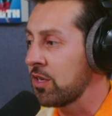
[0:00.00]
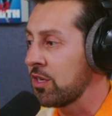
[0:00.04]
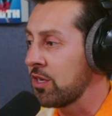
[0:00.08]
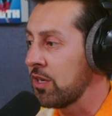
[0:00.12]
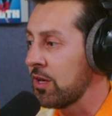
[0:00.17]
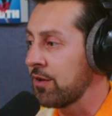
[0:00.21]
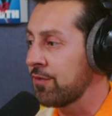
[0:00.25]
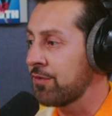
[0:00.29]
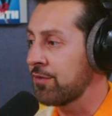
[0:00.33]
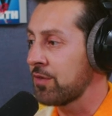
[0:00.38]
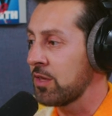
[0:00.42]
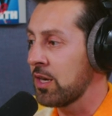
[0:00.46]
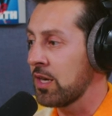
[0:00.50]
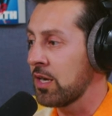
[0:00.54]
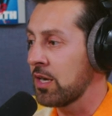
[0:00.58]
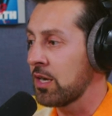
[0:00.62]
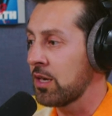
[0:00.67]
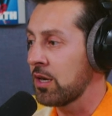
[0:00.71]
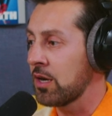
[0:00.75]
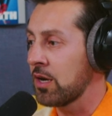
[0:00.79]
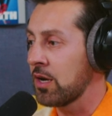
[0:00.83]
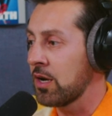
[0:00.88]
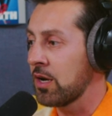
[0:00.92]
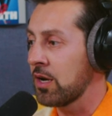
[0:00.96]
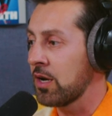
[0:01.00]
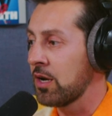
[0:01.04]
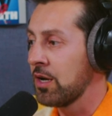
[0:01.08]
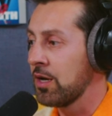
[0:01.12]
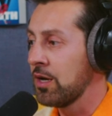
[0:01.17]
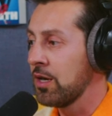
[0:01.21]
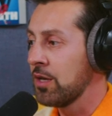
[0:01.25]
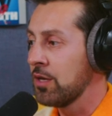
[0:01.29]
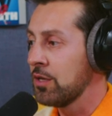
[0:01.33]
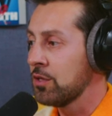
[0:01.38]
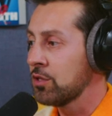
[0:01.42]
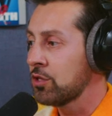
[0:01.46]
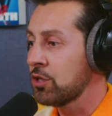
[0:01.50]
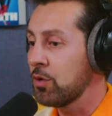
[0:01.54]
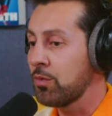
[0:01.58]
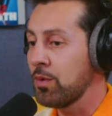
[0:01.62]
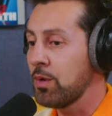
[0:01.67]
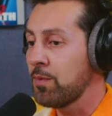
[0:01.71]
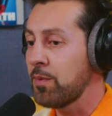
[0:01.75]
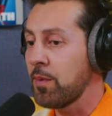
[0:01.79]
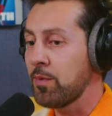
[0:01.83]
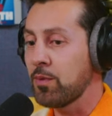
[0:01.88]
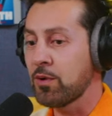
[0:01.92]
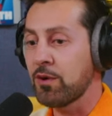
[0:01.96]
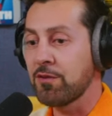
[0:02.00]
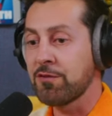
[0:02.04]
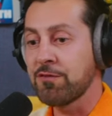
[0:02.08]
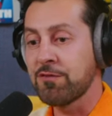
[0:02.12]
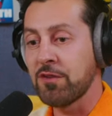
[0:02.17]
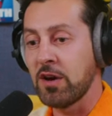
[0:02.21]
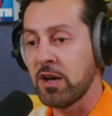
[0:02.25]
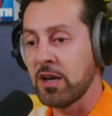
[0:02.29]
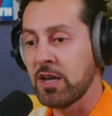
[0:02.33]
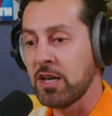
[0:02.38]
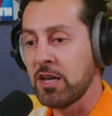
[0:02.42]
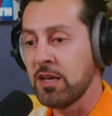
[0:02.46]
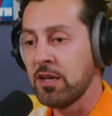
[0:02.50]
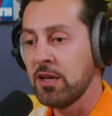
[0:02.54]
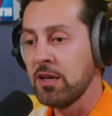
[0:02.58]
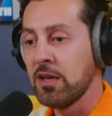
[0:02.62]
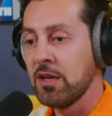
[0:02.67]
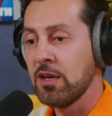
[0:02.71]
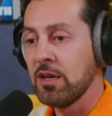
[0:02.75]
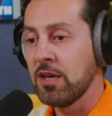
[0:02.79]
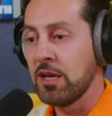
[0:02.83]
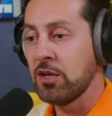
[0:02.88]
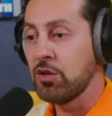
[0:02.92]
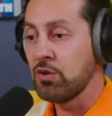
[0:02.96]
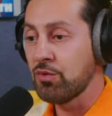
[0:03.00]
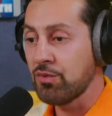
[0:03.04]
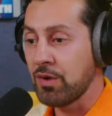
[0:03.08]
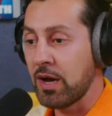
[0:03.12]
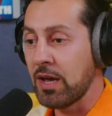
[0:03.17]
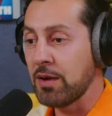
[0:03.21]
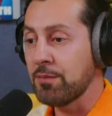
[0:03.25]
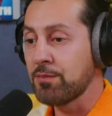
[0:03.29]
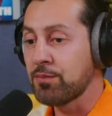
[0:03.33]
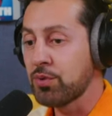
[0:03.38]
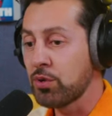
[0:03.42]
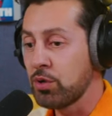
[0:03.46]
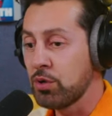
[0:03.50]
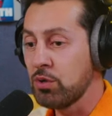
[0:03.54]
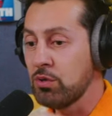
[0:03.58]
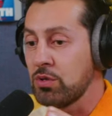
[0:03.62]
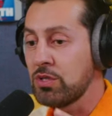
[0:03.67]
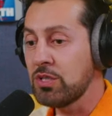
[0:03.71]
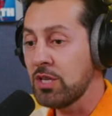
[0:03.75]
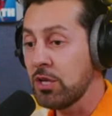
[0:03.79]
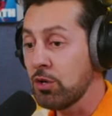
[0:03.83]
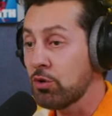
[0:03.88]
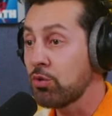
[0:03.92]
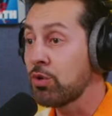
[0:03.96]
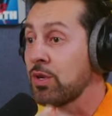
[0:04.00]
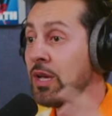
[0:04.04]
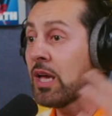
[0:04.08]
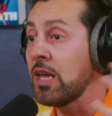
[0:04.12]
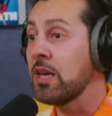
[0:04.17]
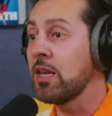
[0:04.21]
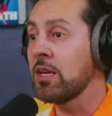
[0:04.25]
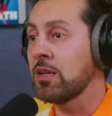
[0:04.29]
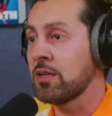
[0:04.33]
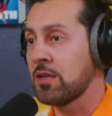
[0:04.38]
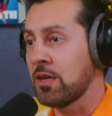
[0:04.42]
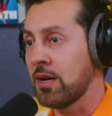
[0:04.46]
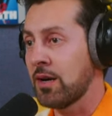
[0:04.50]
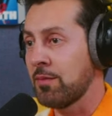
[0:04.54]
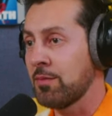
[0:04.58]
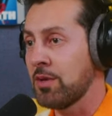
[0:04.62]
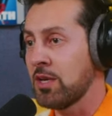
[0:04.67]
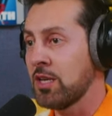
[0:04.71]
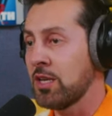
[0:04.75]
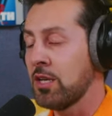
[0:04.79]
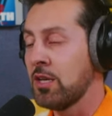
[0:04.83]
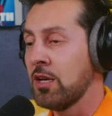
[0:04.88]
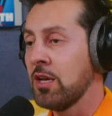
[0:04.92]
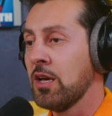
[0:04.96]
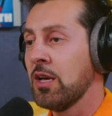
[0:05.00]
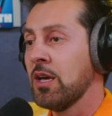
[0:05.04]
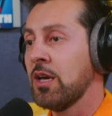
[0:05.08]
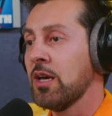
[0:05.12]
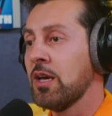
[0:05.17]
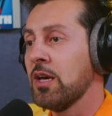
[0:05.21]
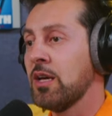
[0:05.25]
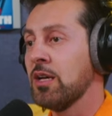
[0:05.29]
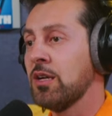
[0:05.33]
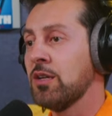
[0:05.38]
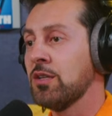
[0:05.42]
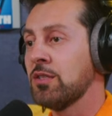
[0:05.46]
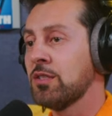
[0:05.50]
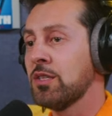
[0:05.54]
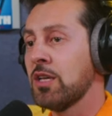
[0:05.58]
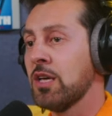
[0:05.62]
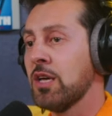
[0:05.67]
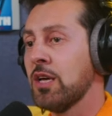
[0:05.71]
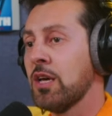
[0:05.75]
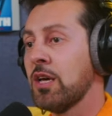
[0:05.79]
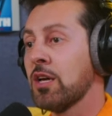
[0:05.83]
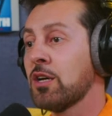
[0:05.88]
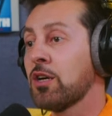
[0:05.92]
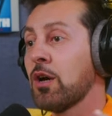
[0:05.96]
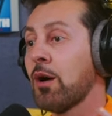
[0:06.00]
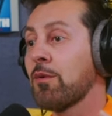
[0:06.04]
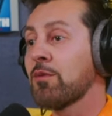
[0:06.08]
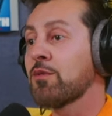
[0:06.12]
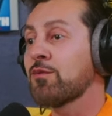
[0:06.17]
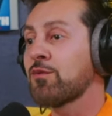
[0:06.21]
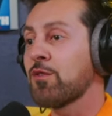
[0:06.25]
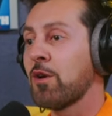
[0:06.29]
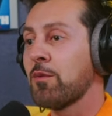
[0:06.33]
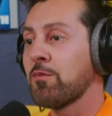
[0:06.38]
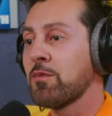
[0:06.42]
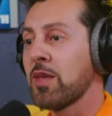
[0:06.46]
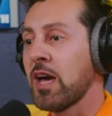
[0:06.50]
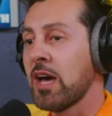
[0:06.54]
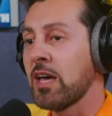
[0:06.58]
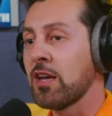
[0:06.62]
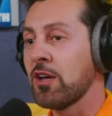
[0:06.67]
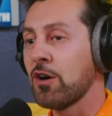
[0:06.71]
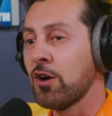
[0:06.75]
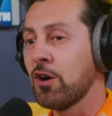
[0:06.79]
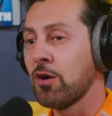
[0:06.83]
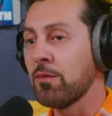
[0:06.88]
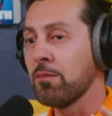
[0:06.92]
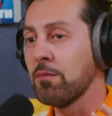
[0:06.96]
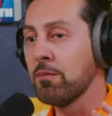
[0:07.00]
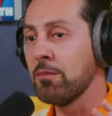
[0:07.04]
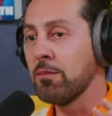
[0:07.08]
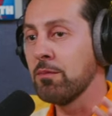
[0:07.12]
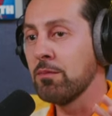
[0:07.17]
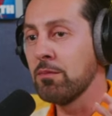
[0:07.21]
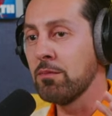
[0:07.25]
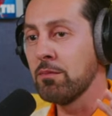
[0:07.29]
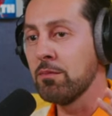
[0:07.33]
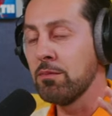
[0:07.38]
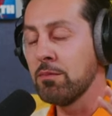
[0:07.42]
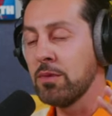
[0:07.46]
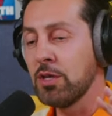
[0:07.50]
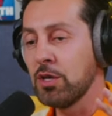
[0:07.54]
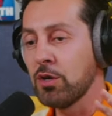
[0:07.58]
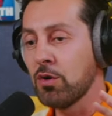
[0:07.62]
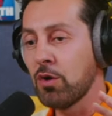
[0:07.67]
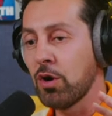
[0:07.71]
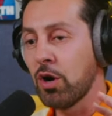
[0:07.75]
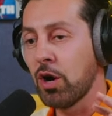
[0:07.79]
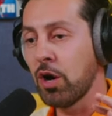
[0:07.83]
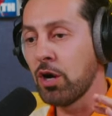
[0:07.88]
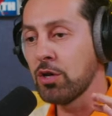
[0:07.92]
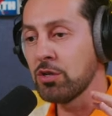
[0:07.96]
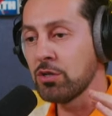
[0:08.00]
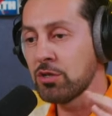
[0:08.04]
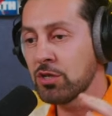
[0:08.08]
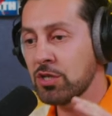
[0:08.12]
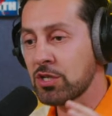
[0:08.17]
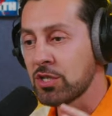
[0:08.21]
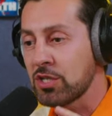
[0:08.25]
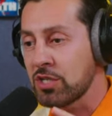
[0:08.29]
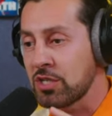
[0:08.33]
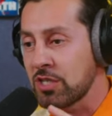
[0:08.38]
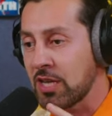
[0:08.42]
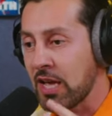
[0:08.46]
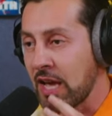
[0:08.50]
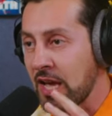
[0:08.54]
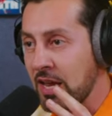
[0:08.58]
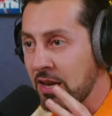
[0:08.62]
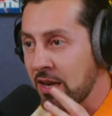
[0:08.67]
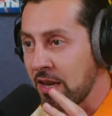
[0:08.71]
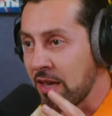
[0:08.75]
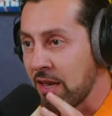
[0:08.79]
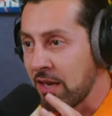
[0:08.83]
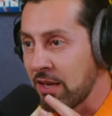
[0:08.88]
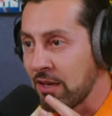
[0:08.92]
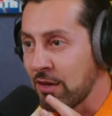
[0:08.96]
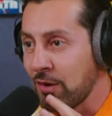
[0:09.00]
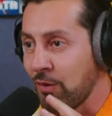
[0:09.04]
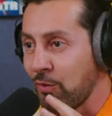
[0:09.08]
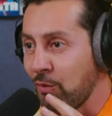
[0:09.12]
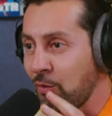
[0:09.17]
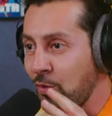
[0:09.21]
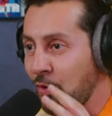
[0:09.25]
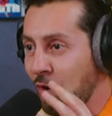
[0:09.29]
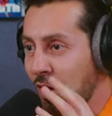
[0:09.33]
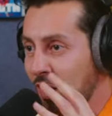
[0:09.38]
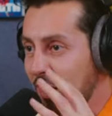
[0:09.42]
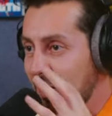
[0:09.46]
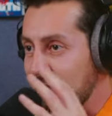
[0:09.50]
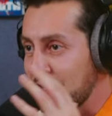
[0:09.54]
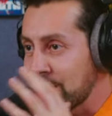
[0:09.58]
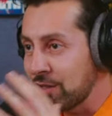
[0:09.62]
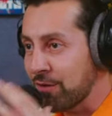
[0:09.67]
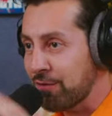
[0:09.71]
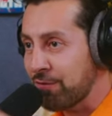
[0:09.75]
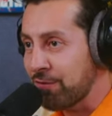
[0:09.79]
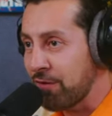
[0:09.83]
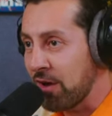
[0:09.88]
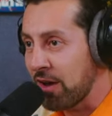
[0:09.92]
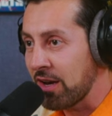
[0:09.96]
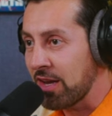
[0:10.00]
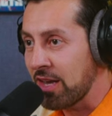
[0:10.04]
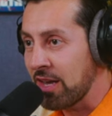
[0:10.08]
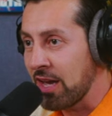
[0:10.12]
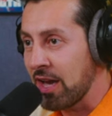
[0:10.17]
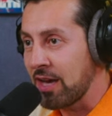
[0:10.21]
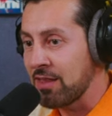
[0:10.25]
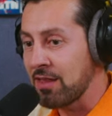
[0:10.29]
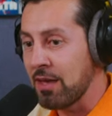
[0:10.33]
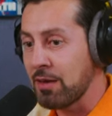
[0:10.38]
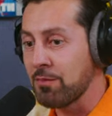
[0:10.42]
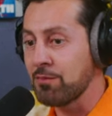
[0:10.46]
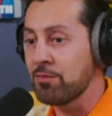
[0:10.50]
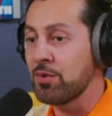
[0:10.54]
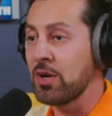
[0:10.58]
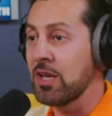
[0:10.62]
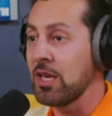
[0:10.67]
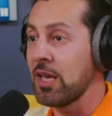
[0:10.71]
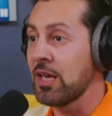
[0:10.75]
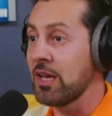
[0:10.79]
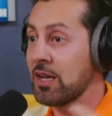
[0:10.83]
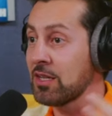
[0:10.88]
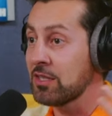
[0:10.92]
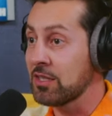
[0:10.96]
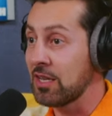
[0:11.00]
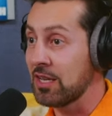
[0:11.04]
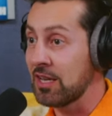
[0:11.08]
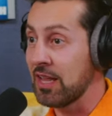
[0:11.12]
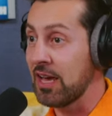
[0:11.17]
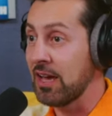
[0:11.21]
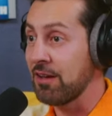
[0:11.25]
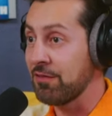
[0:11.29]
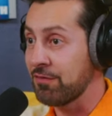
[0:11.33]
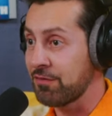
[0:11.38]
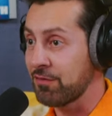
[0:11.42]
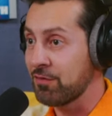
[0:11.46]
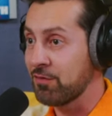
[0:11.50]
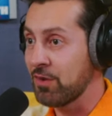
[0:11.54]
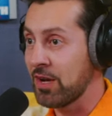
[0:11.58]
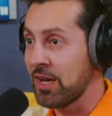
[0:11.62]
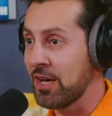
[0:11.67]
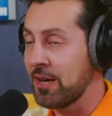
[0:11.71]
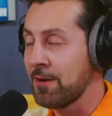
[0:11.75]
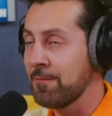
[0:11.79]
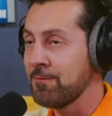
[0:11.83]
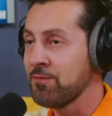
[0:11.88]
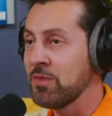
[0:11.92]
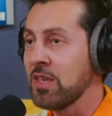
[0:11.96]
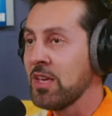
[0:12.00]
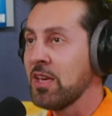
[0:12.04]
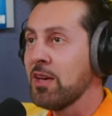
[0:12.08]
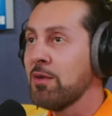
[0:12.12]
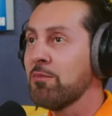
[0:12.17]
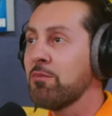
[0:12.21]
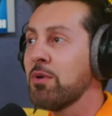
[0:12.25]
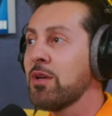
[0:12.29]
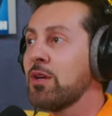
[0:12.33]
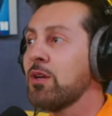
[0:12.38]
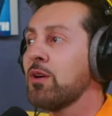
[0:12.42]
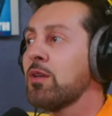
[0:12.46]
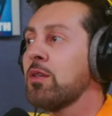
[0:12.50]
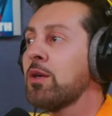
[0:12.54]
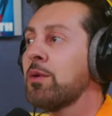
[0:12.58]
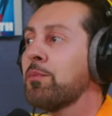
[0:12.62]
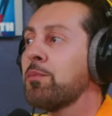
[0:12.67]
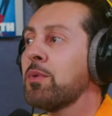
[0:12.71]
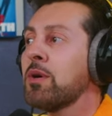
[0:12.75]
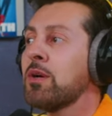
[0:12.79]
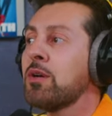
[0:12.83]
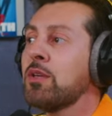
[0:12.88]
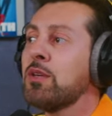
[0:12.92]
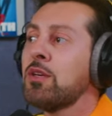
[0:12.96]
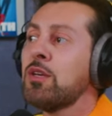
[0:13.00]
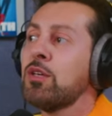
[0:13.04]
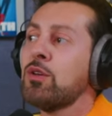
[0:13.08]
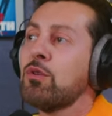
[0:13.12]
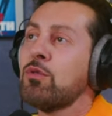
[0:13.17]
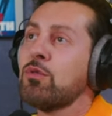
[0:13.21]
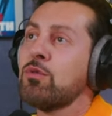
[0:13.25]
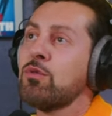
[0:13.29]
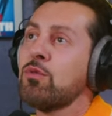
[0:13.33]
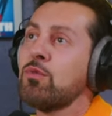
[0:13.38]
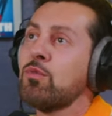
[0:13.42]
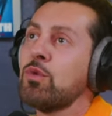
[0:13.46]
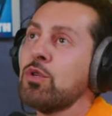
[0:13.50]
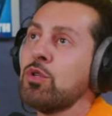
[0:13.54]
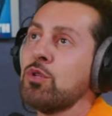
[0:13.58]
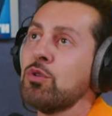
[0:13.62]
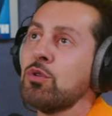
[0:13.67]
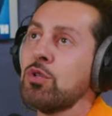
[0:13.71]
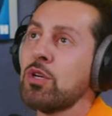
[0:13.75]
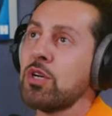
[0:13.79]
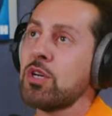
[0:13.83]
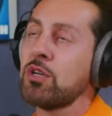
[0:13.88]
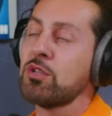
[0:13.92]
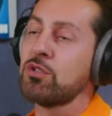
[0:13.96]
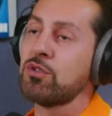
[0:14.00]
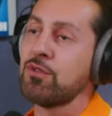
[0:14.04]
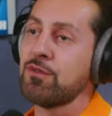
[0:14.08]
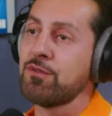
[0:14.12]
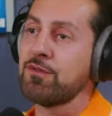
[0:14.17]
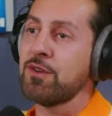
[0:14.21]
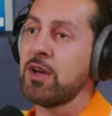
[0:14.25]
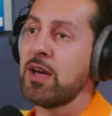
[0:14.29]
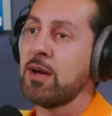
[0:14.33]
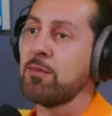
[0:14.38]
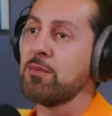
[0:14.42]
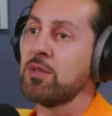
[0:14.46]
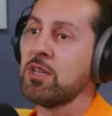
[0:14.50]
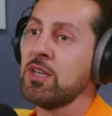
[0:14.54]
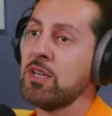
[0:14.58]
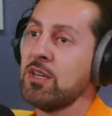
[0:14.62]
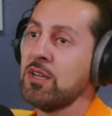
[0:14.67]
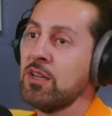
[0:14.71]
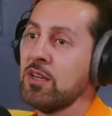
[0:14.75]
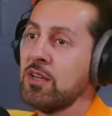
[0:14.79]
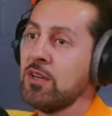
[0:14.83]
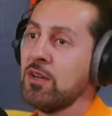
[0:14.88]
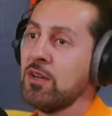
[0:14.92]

gift. Like uh, so many people are funny, and you're right. Producing, creating comedy is it, it comes from that you know understanding what is funny and then bringing it to life right but uh, but you know when you look at your family